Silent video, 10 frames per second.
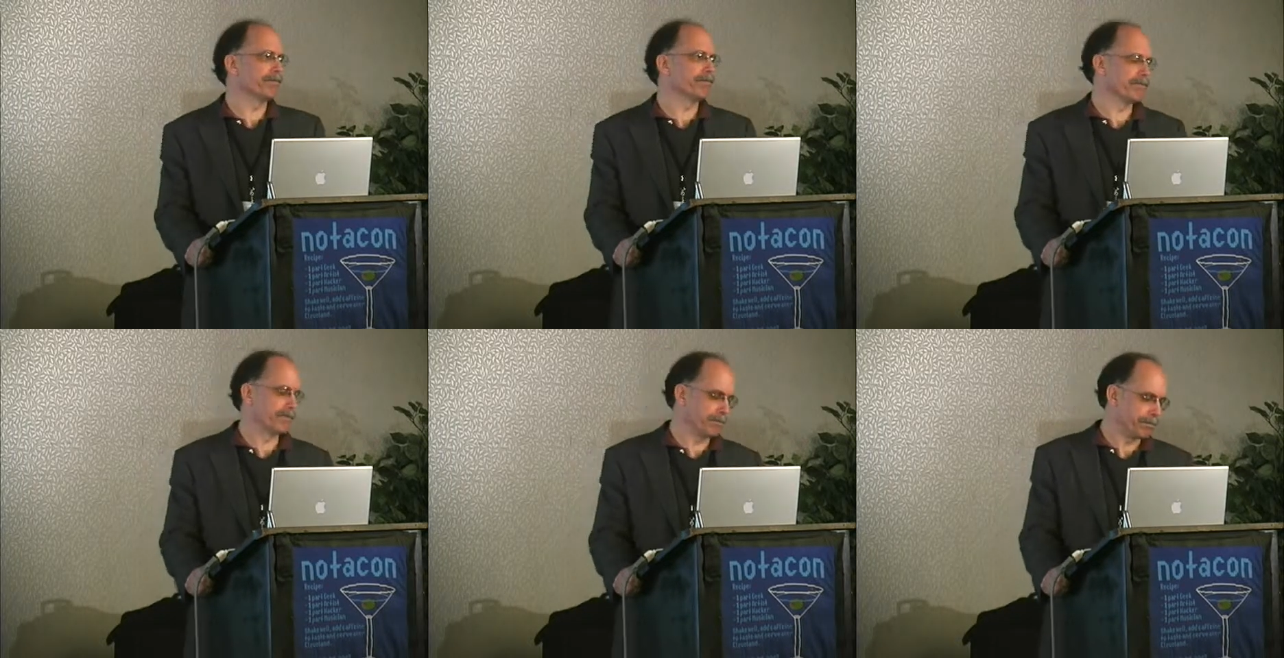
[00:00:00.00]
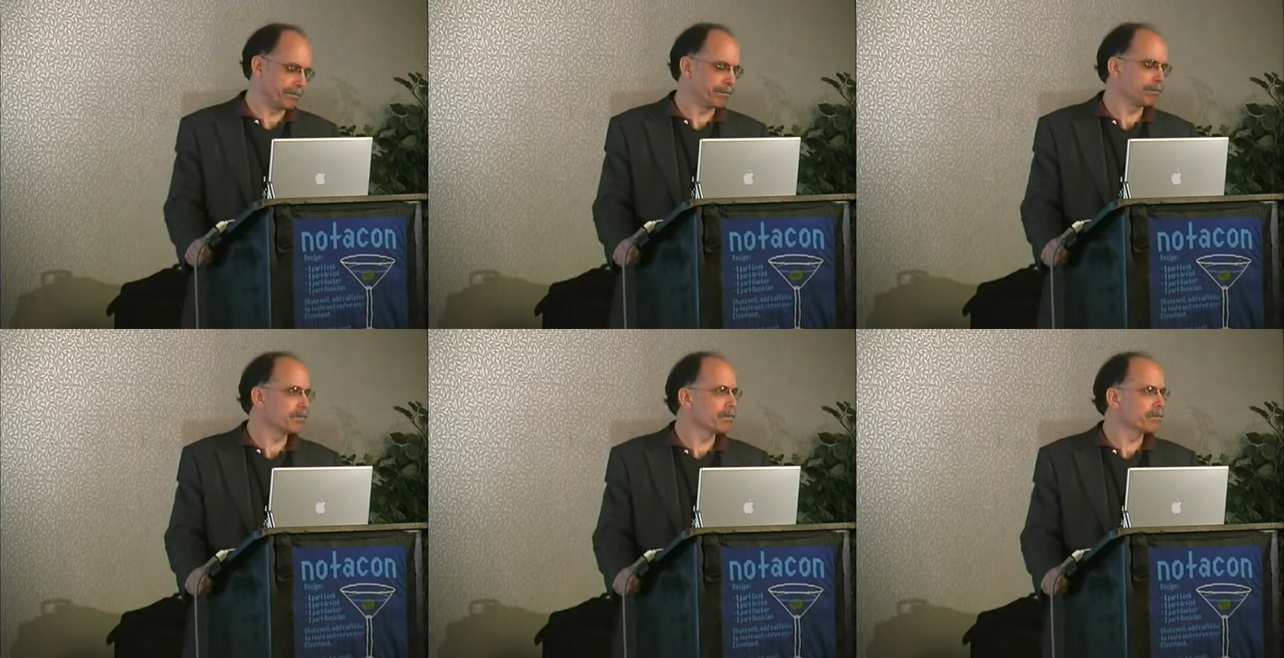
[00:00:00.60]

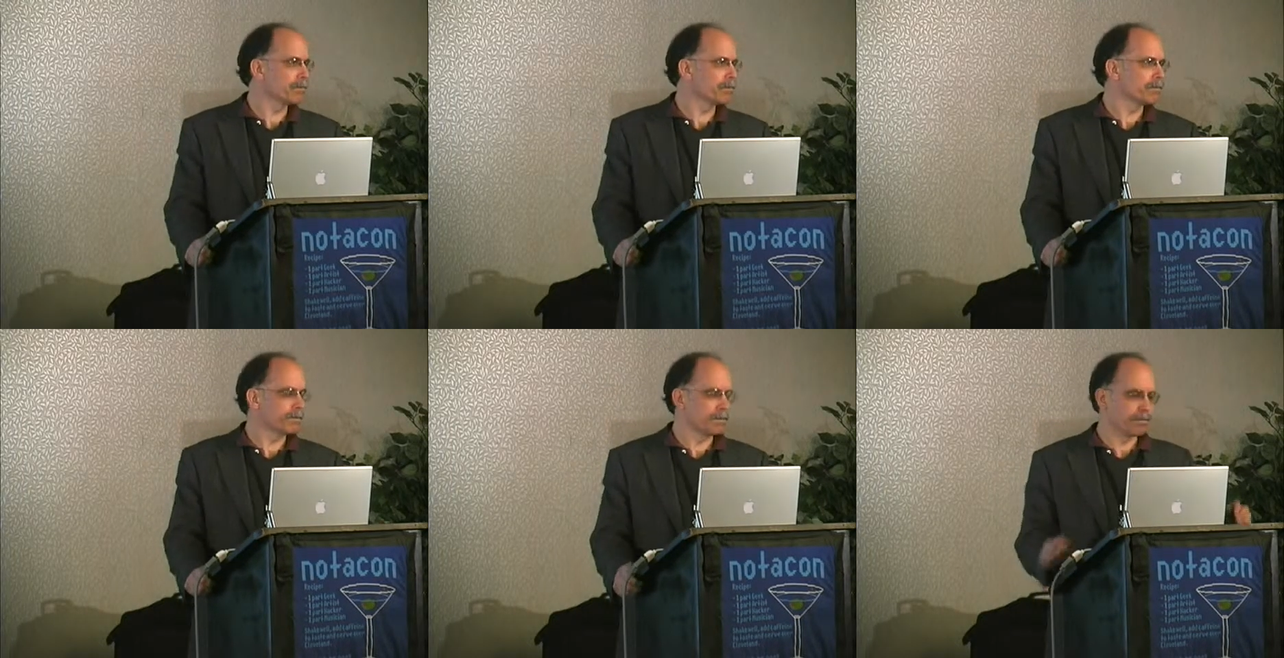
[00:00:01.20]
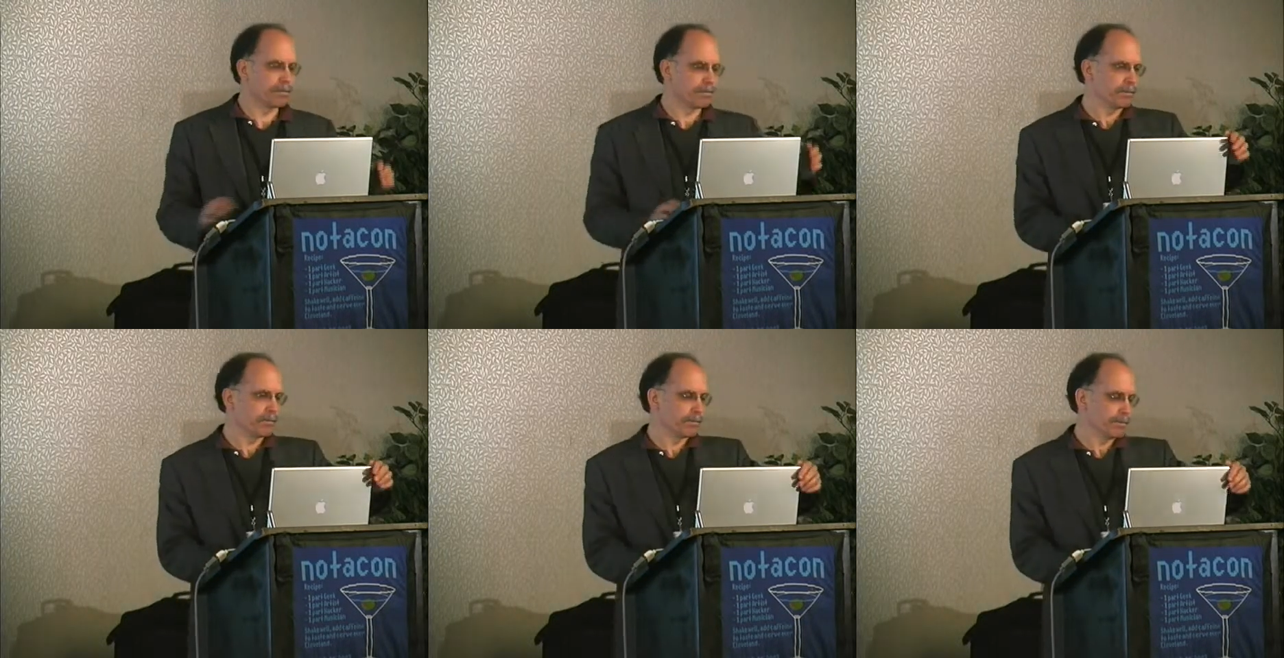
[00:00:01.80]

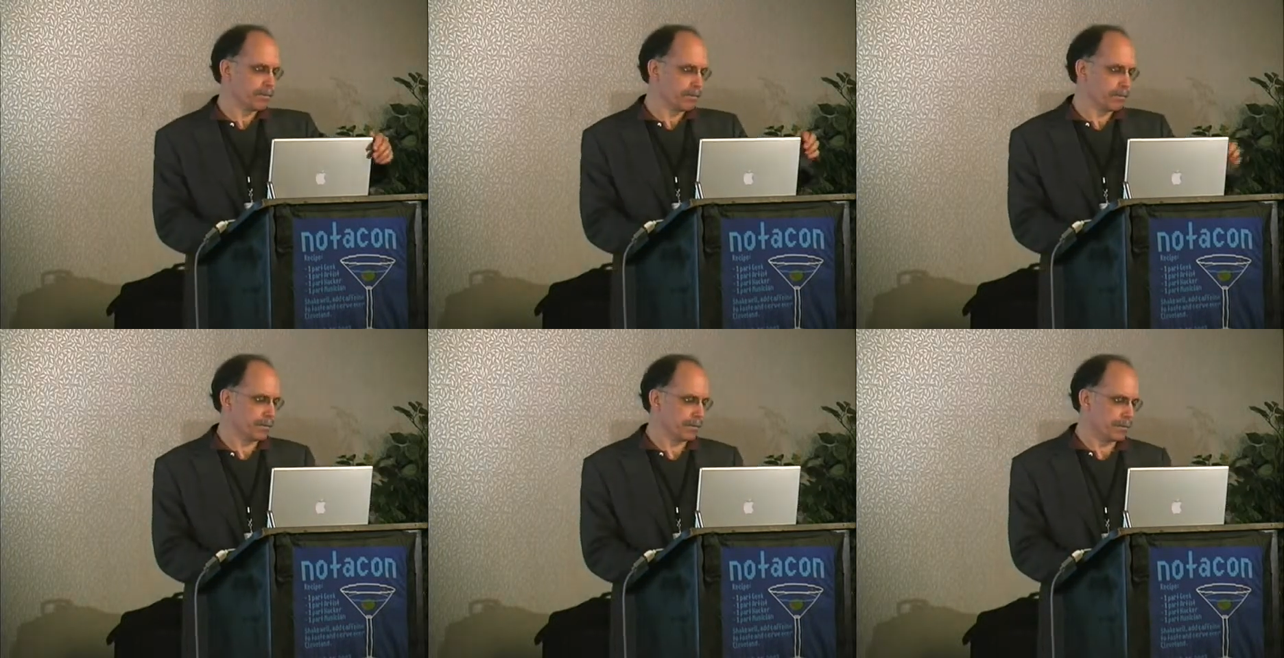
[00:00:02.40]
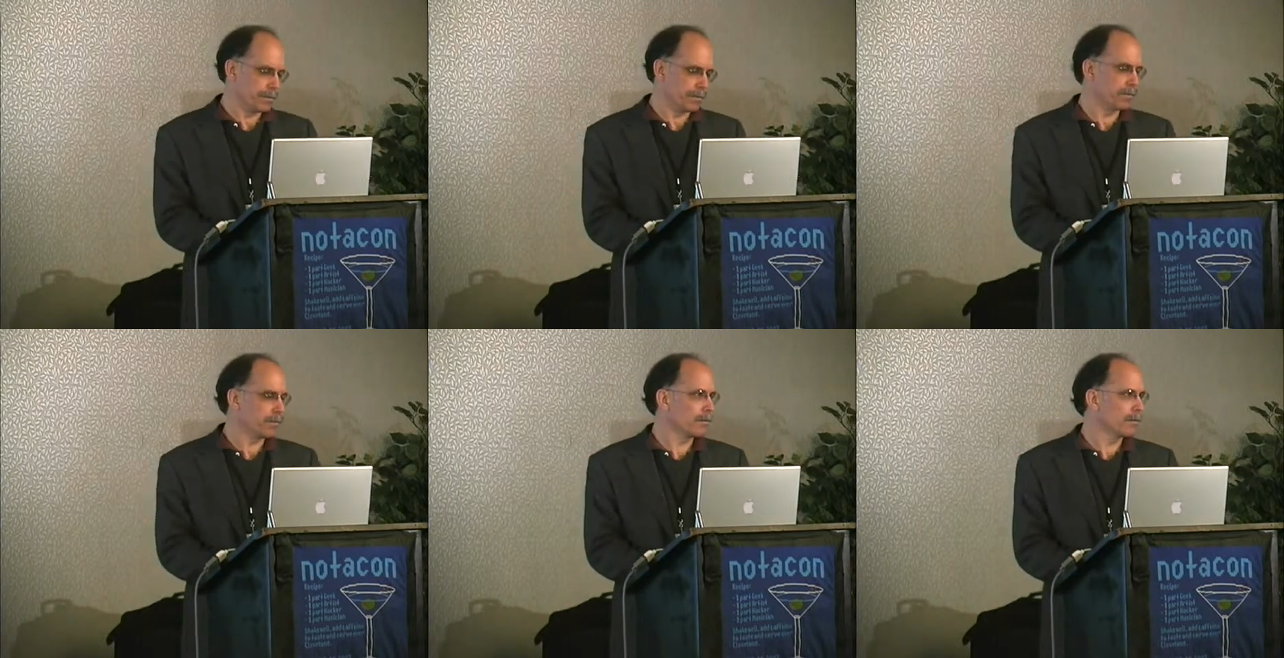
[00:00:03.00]

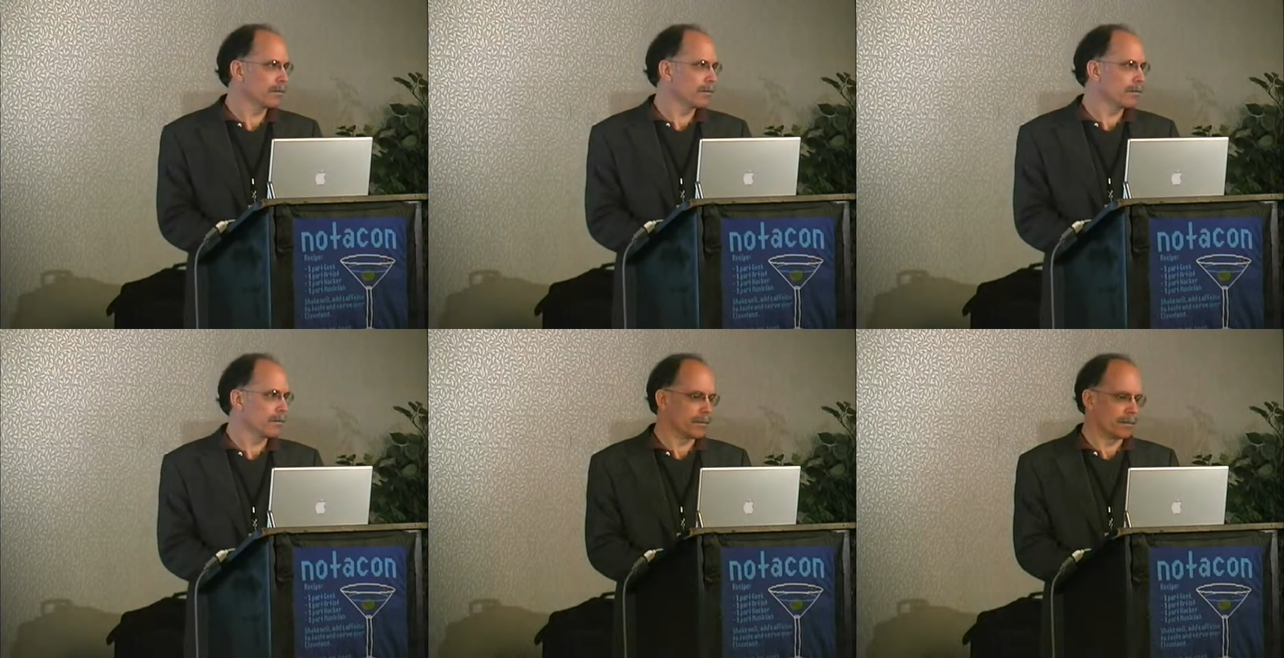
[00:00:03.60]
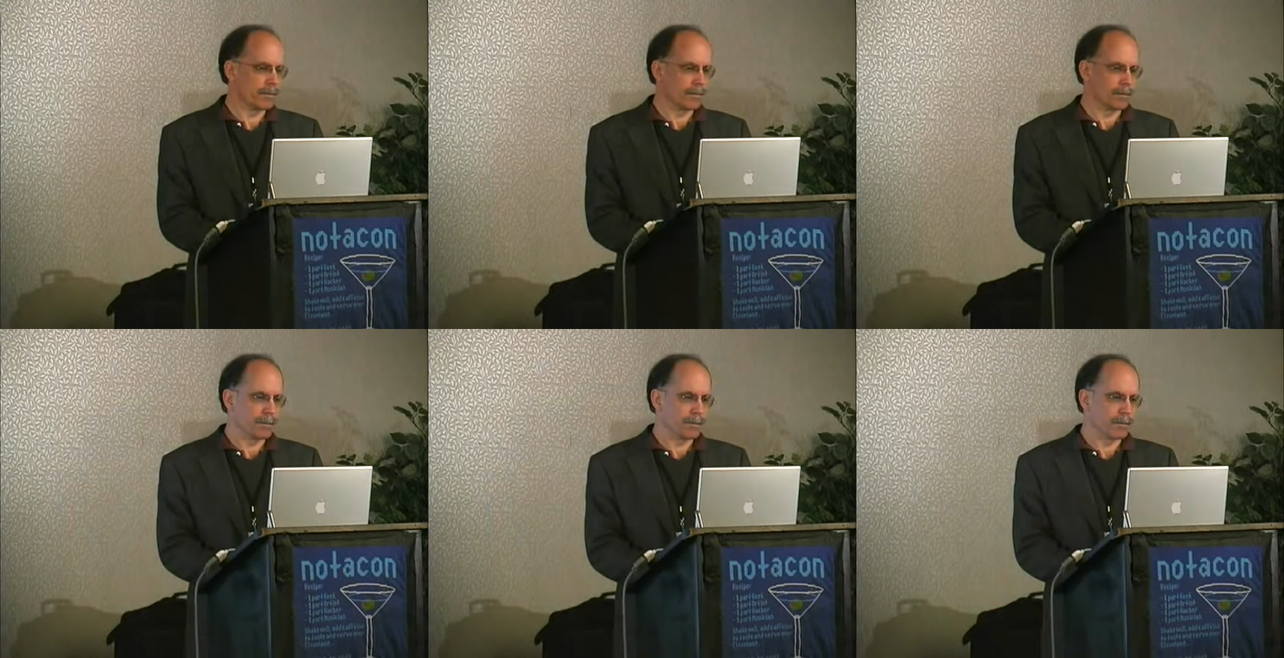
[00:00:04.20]

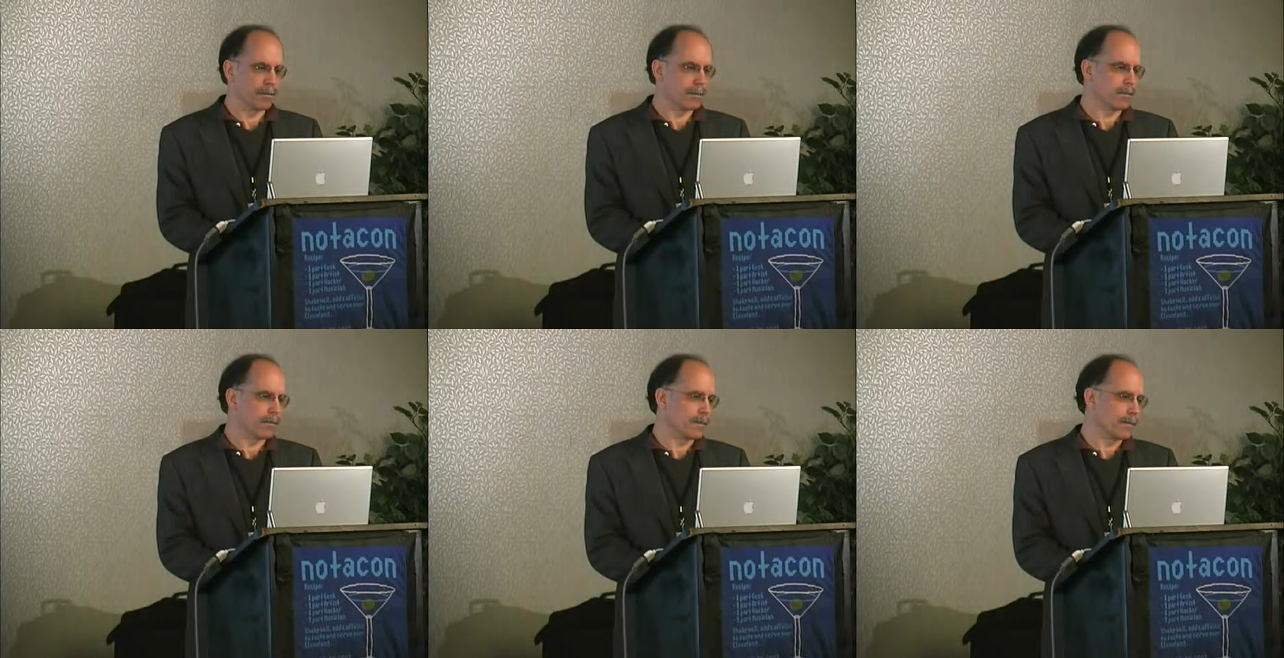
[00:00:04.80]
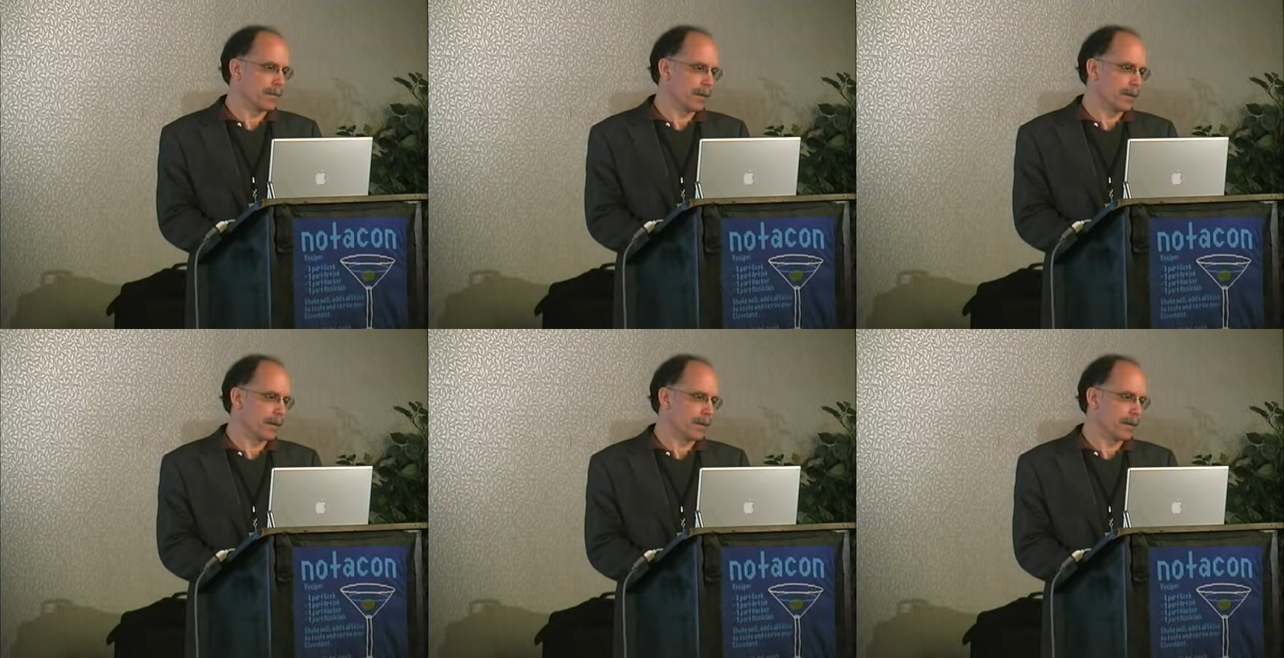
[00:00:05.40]
Nobody speaks.